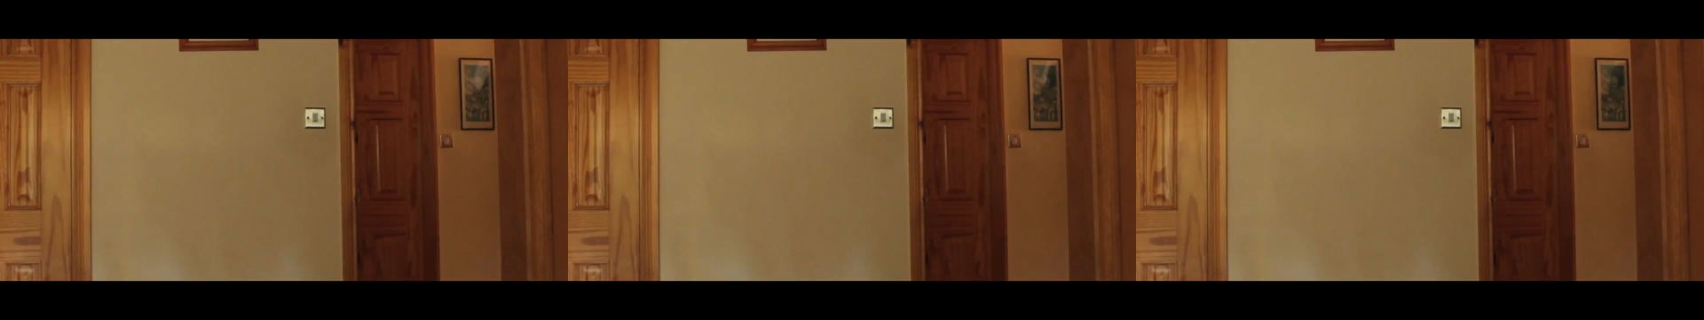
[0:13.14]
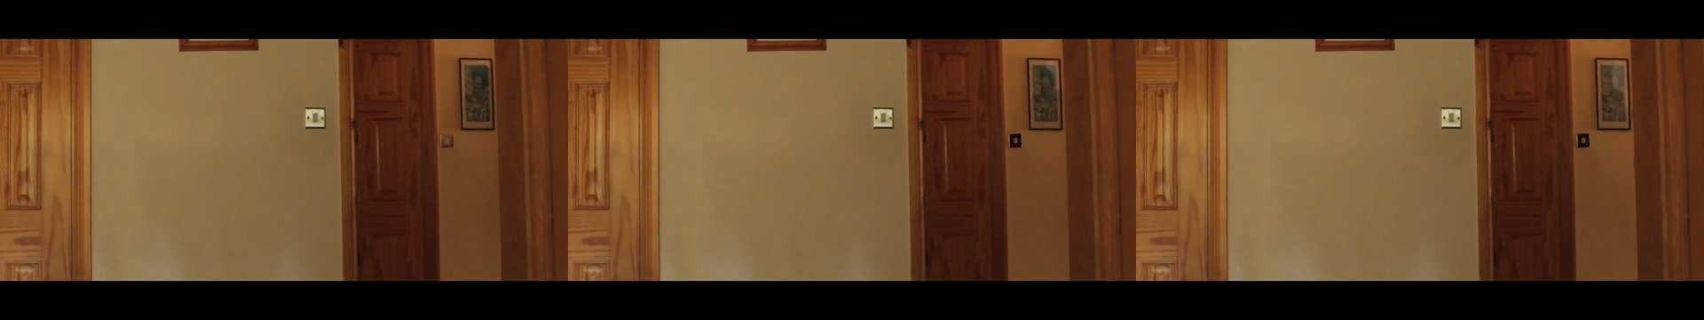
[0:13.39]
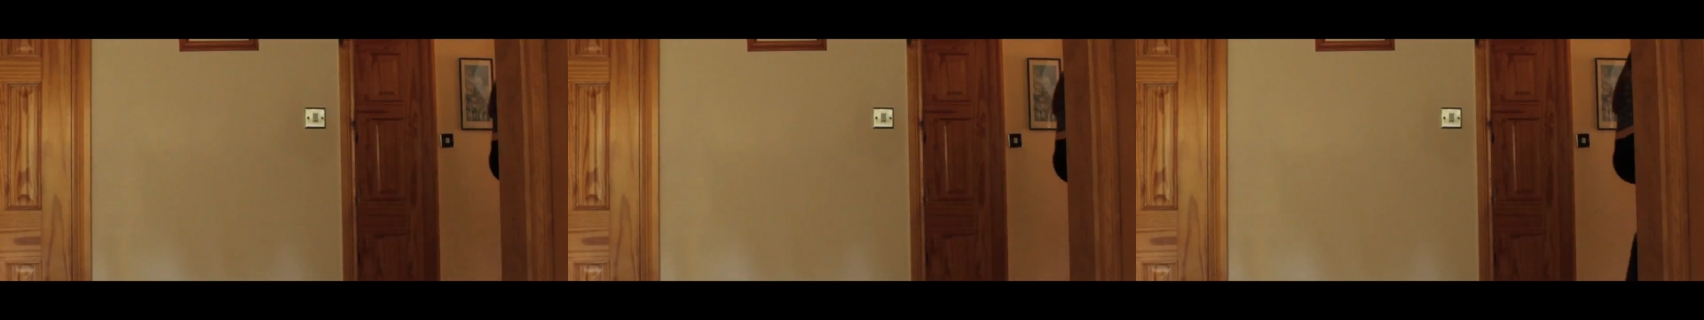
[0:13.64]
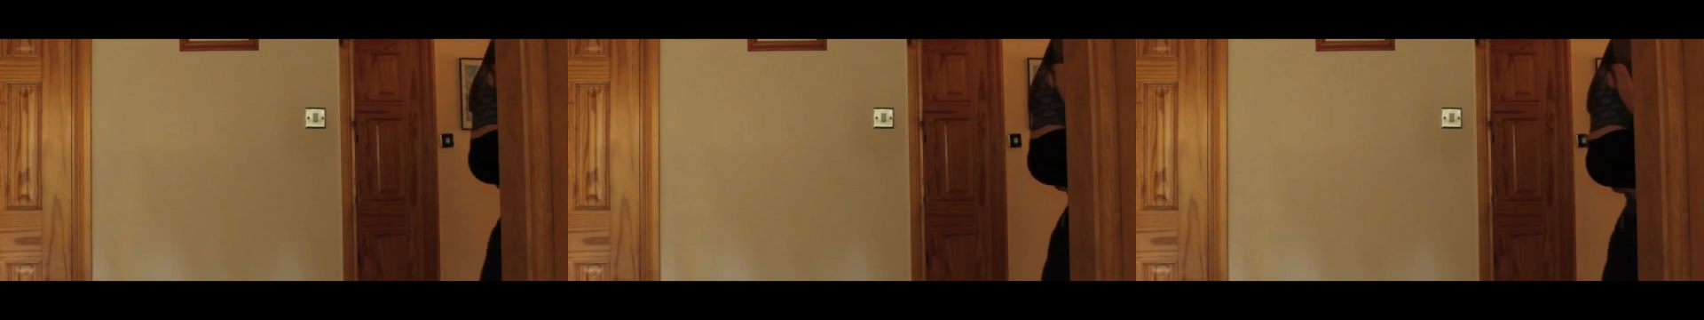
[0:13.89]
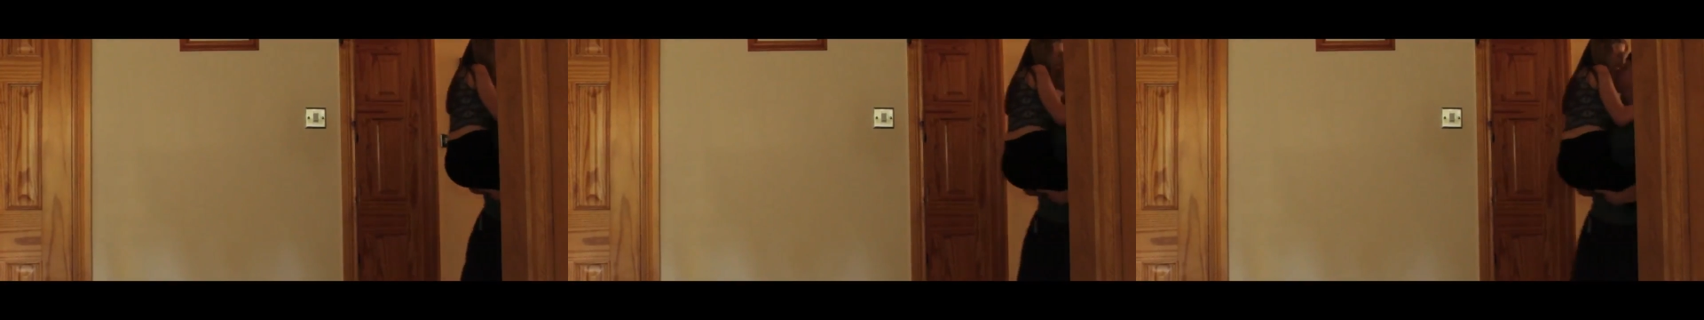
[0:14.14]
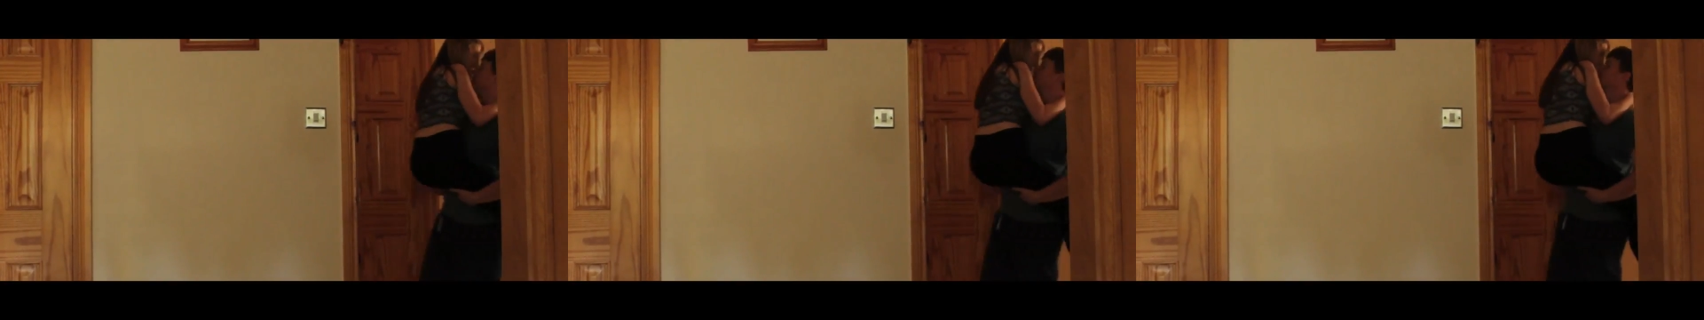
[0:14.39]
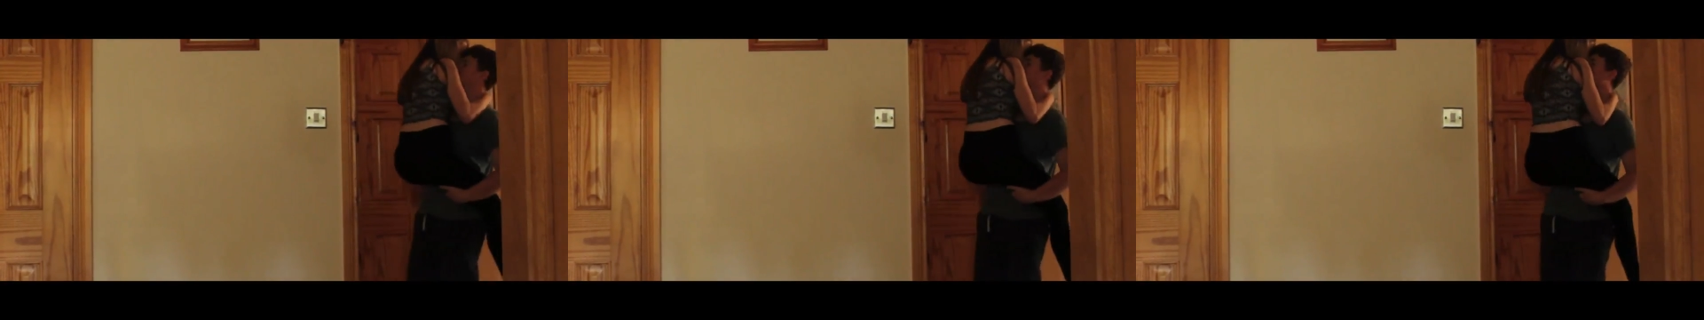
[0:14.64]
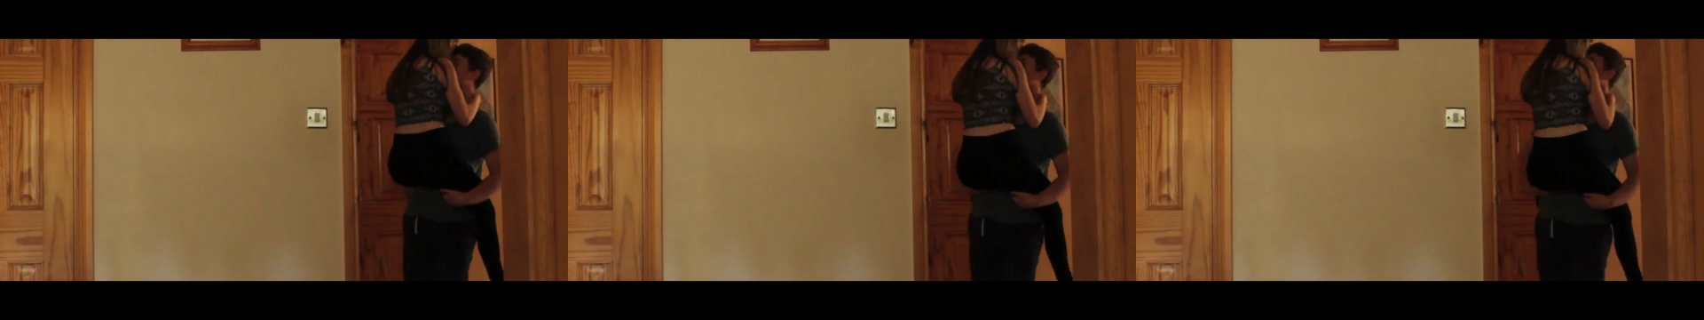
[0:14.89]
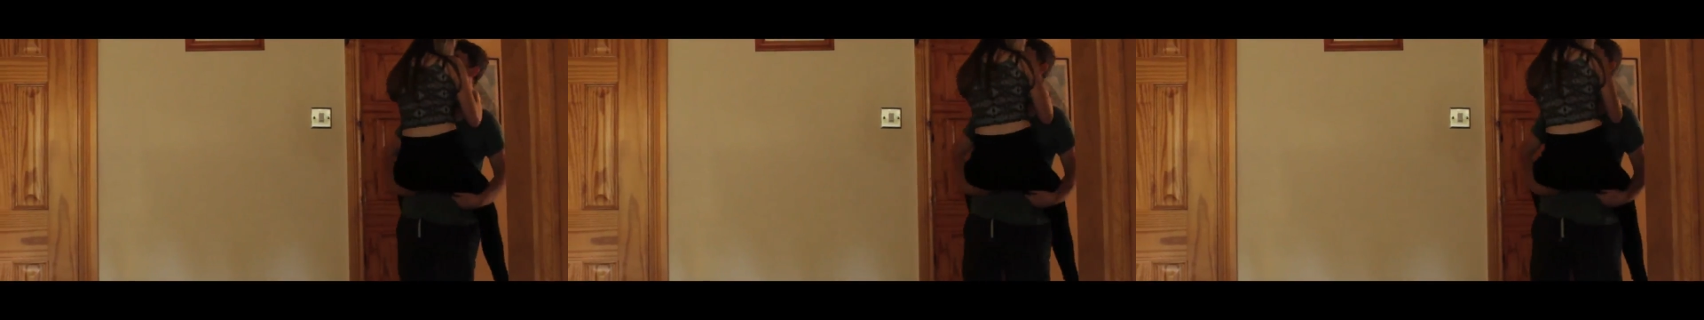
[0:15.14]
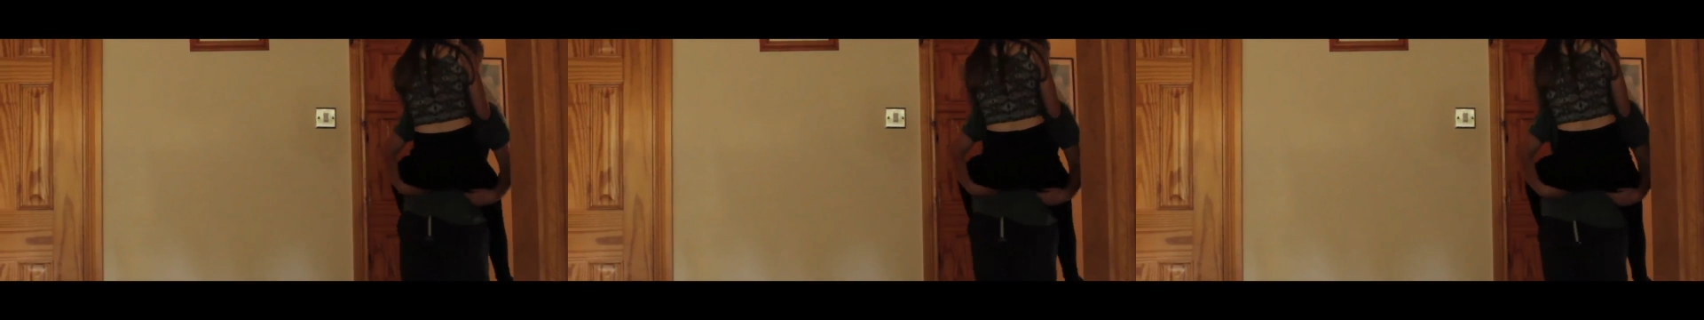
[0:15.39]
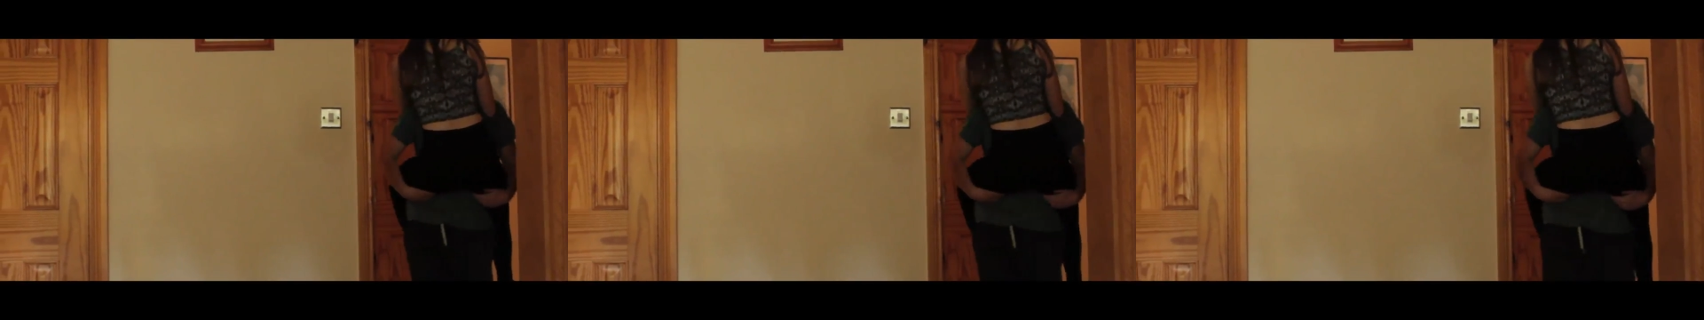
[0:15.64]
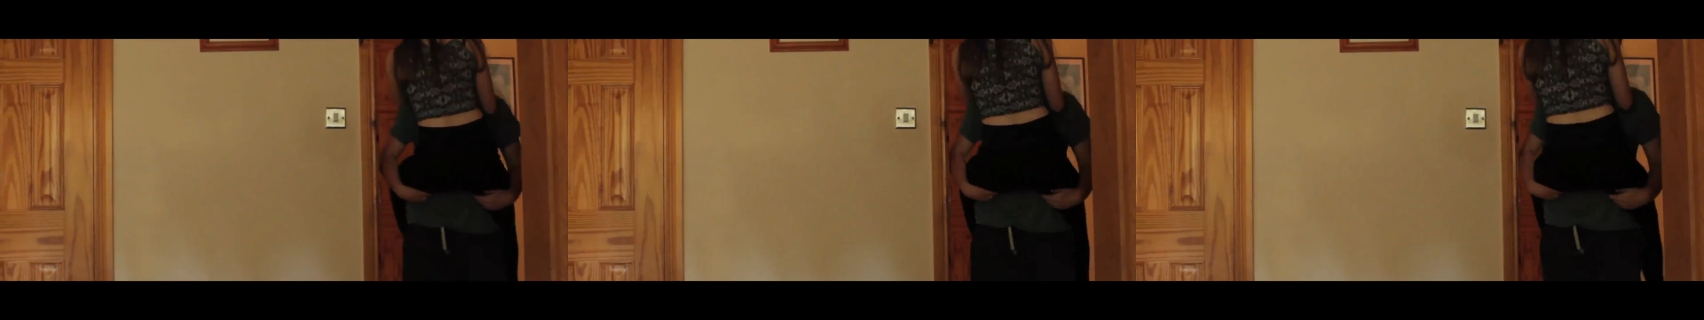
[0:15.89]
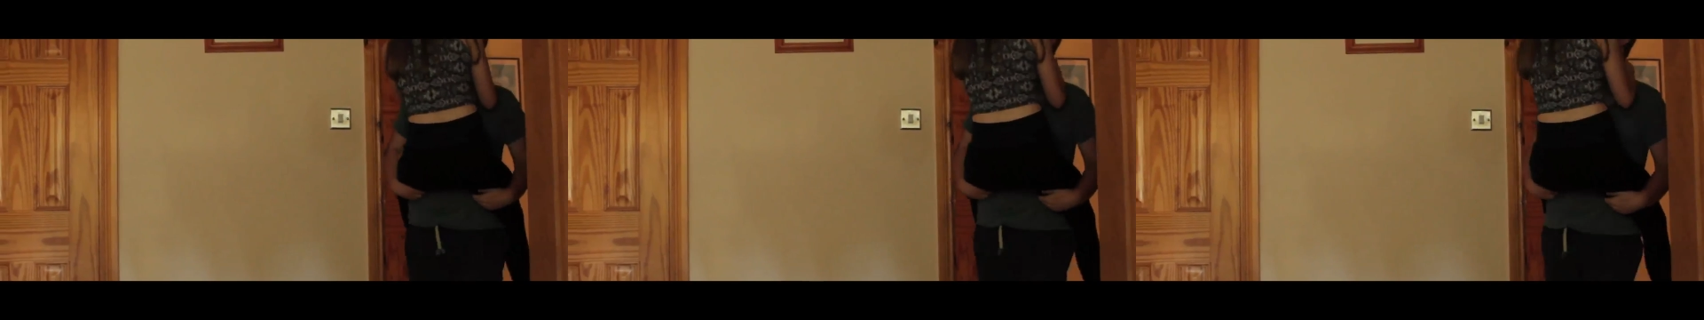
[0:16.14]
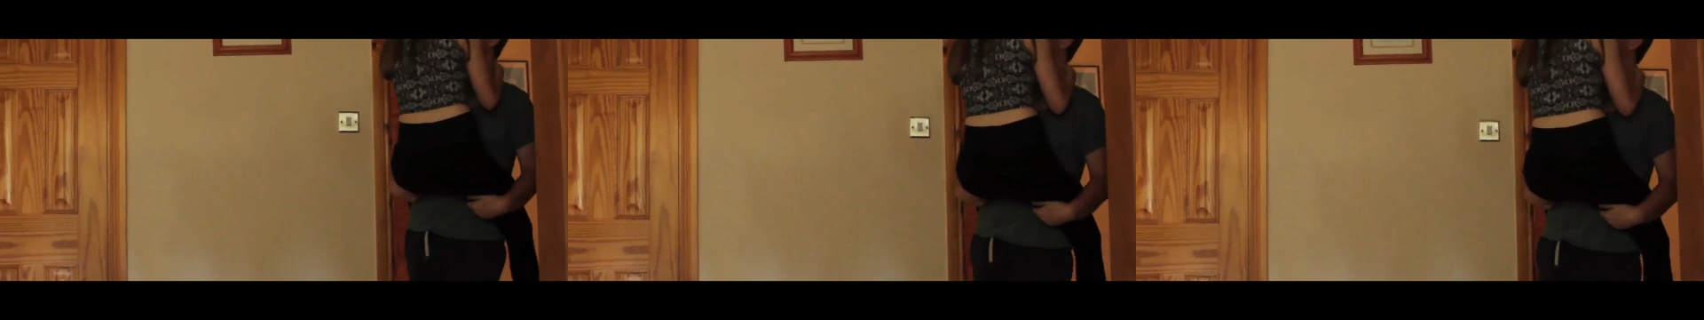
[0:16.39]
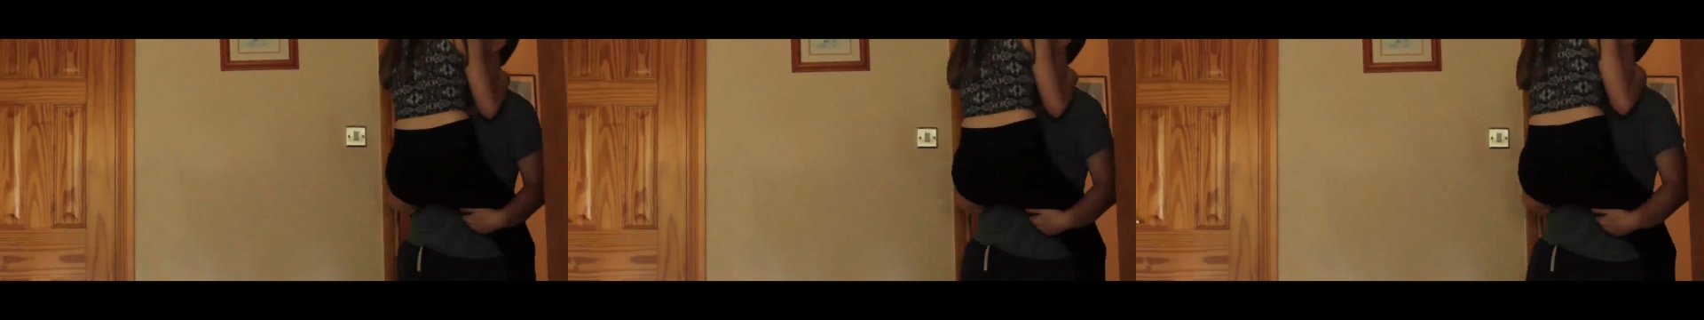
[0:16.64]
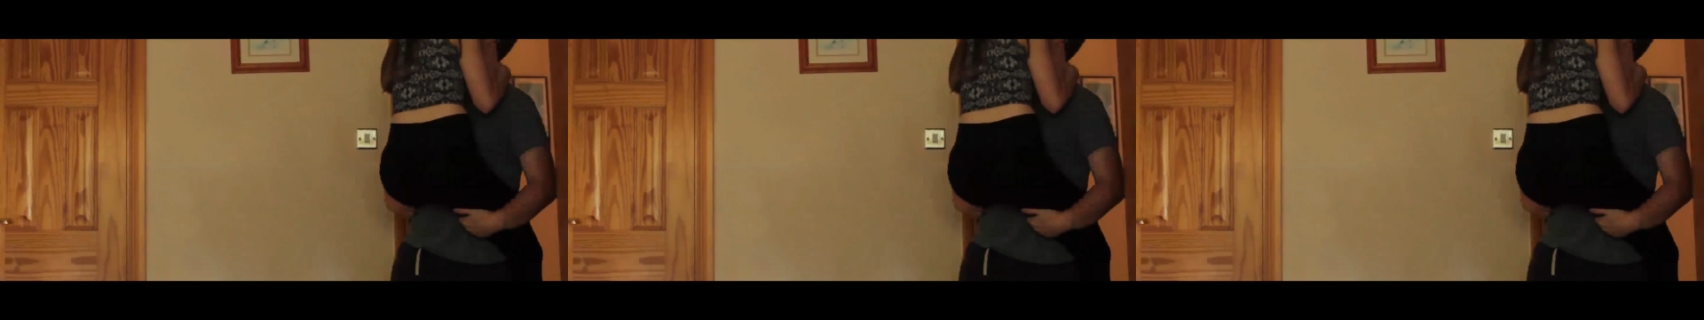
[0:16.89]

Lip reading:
Nobody's mouth can be seen.